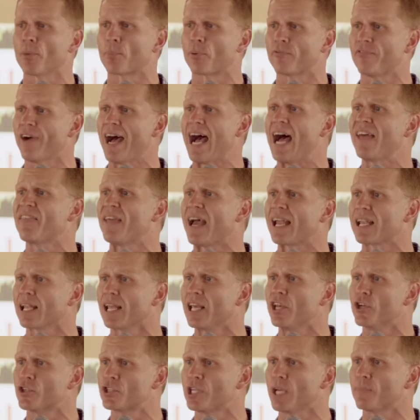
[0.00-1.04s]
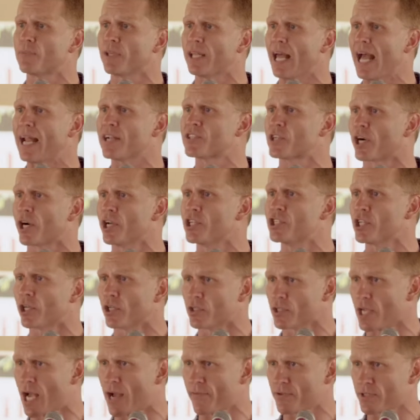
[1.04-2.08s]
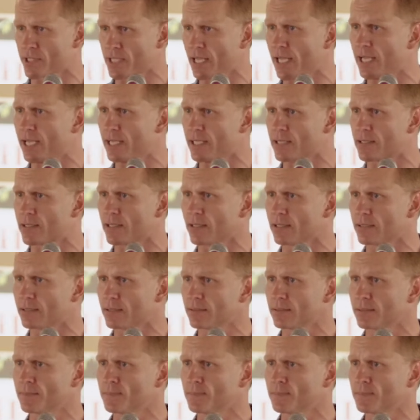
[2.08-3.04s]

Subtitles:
I'm going to provide that leadership that Attorney General's office needs.